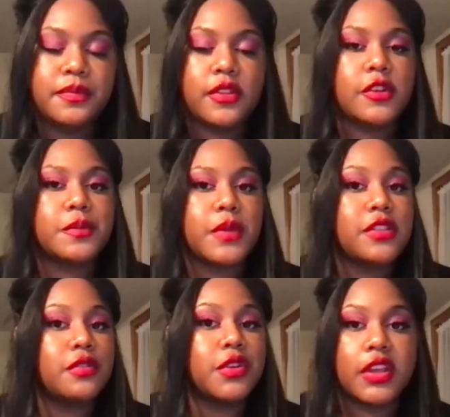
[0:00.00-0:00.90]
So wonderful. It's
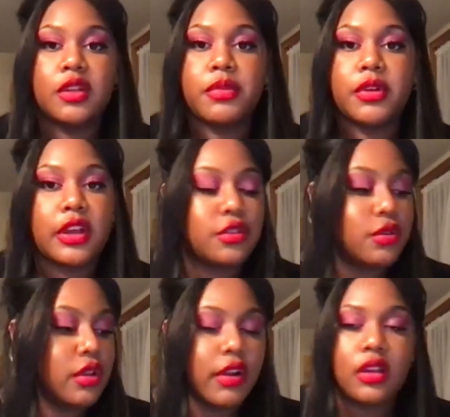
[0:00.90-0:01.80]
a really good book. I
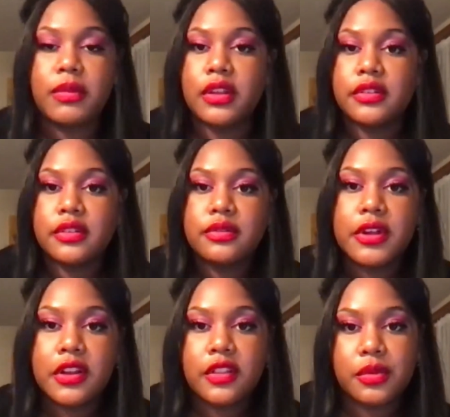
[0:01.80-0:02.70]
totally recommend
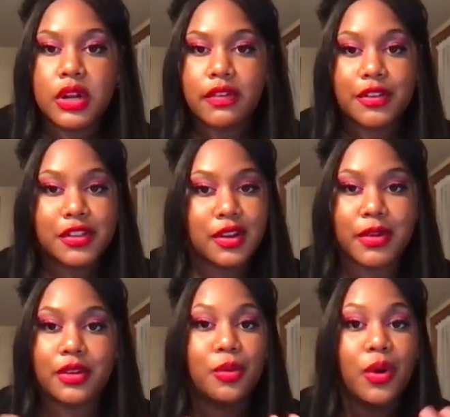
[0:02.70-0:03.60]
reading this one if I was going to
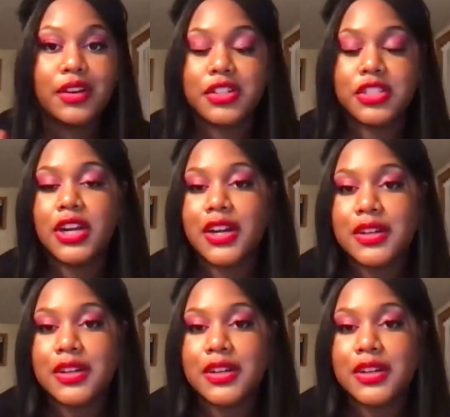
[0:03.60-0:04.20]
pick one to share.